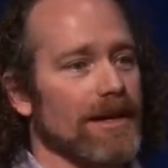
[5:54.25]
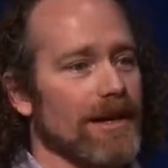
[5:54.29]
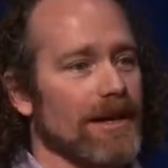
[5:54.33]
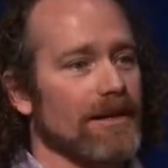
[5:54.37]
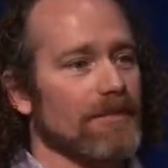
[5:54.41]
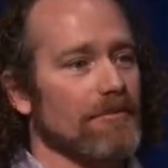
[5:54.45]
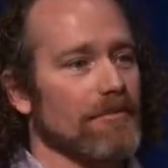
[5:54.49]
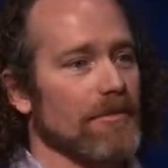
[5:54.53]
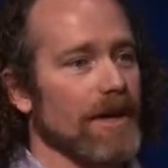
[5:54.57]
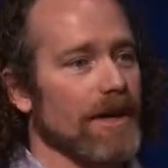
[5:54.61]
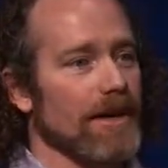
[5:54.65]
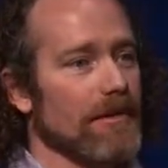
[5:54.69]

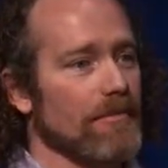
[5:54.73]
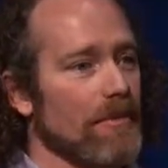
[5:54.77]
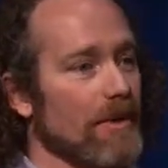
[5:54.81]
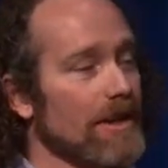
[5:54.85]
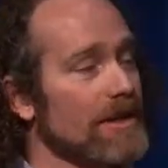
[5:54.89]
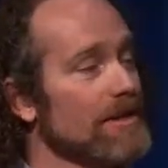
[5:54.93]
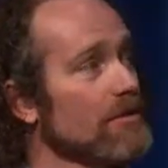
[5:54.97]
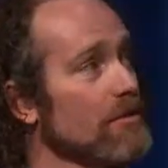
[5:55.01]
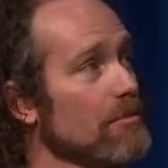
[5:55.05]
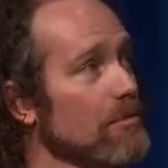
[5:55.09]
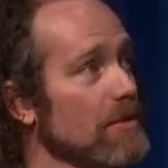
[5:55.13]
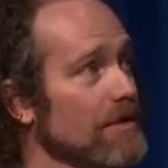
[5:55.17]
and my
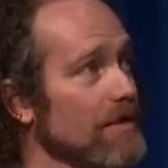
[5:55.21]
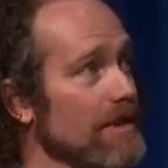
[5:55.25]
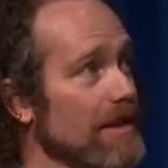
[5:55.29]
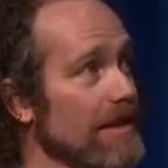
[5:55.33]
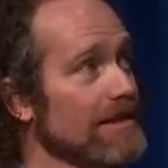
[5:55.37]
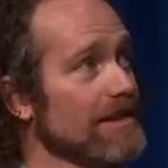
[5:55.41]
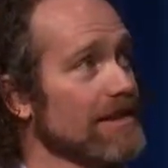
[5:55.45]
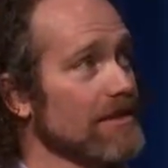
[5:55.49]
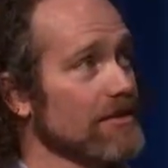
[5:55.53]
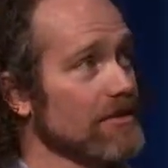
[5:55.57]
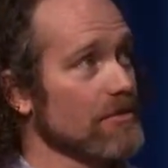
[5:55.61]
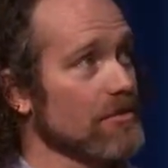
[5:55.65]

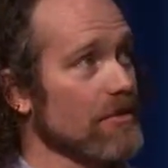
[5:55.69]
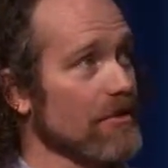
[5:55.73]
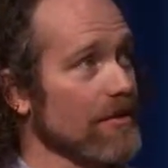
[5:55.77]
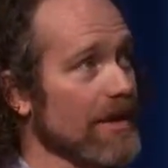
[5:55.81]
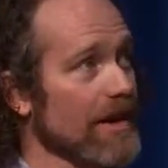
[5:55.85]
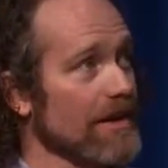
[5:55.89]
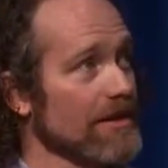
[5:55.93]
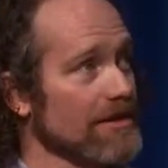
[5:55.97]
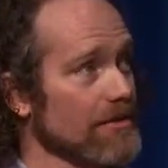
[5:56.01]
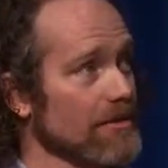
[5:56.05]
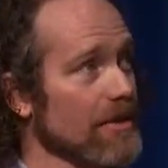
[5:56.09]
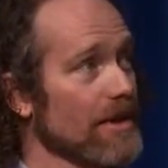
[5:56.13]
thesis
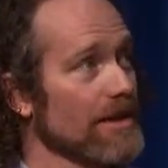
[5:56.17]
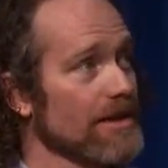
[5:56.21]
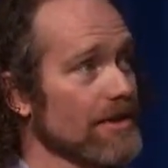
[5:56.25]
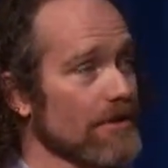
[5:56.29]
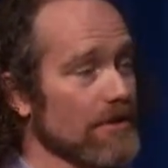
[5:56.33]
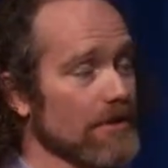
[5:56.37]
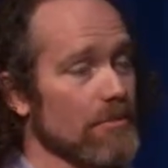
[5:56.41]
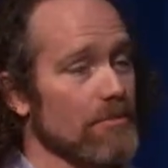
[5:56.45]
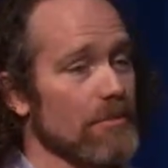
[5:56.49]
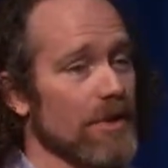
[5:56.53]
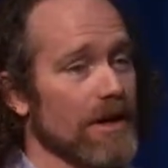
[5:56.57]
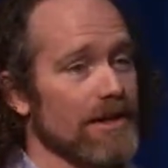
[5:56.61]
supervisor was a
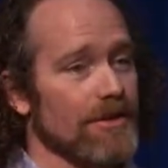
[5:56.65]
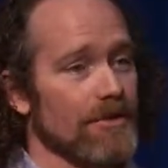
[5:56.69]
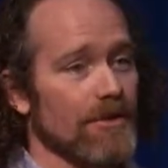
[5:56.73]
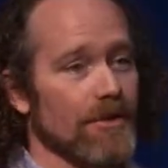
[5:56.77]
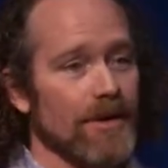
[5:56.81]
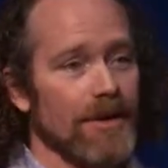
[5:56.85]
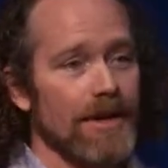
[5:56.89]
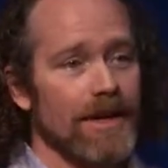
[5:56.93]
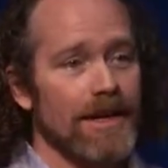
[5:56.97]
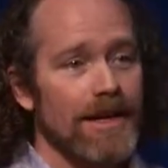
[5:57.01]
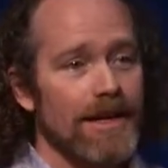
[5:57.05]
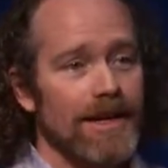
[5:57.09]
good
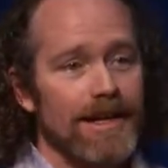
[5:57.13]
mentor.